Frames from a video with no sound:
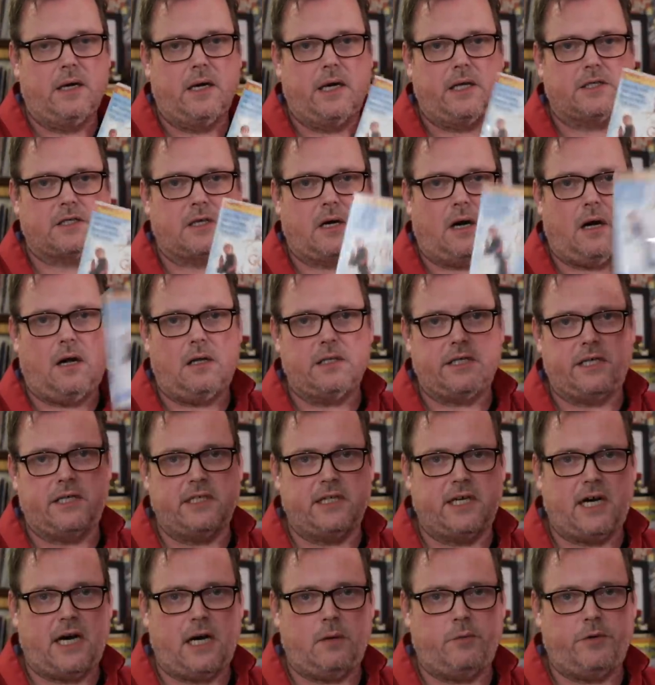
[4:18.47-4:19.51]
It's called
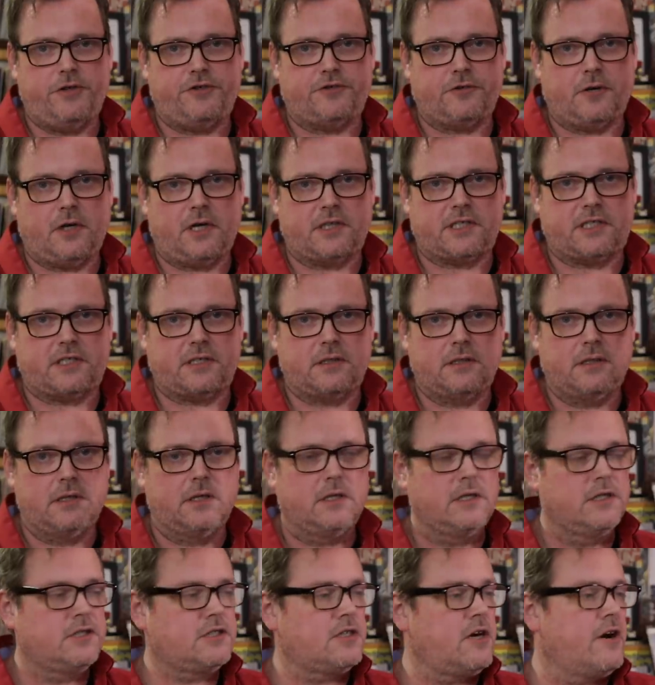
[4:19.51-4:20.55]
In God We Trust,
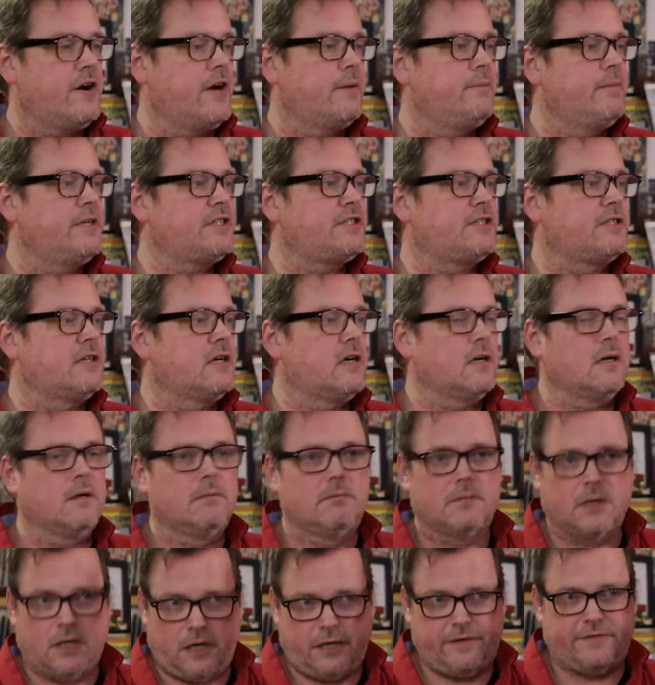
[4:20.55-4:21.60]
starring Mr.
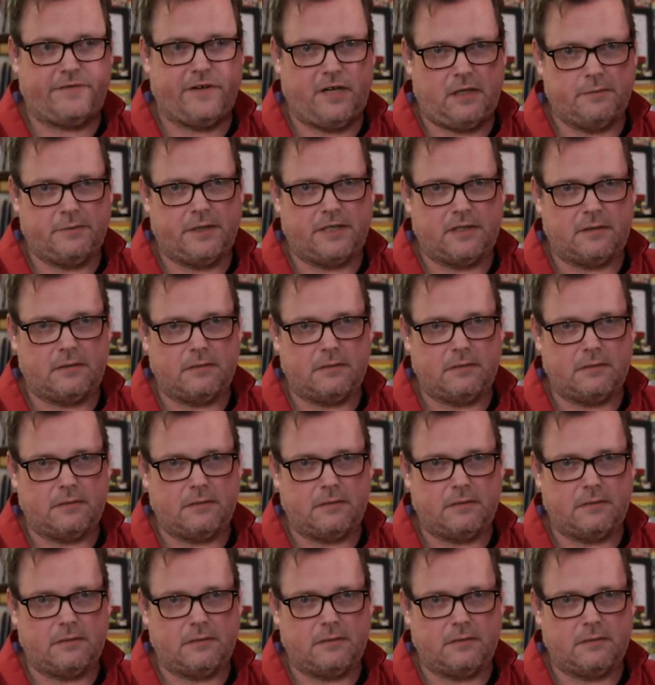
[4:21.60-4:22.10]
Marty Feldman.